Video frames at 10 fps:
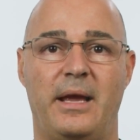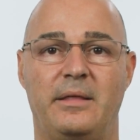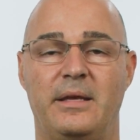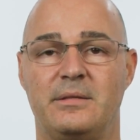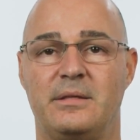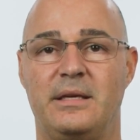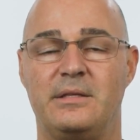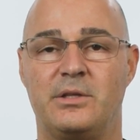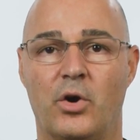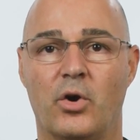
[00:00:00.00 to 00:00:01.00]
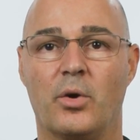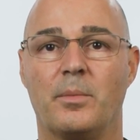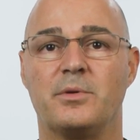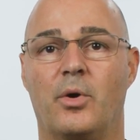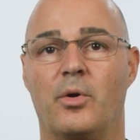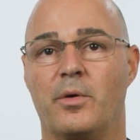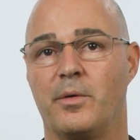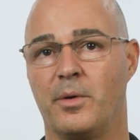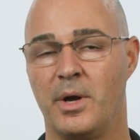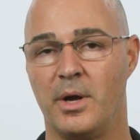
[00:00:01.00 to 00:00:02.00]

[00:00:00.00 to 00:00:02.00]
And these, these terms or,